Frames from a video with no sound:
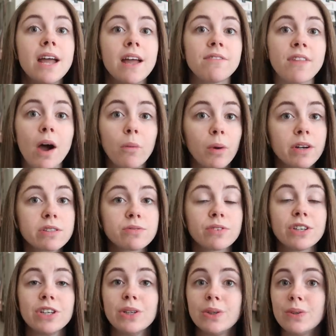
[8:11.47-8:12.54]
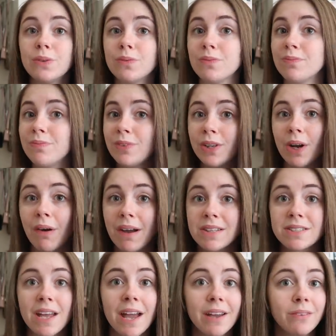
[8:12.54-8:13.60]
If that works for you, you know, I
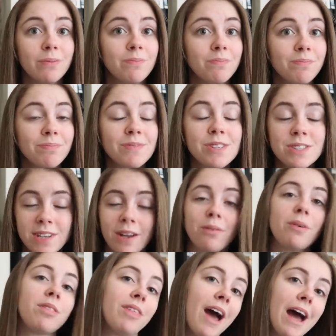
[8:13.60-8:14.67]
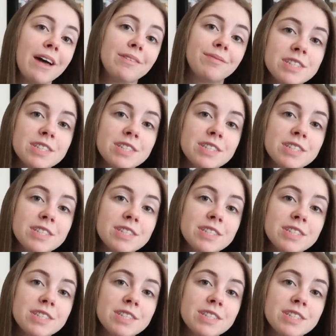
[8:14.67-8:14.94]
say stick with that.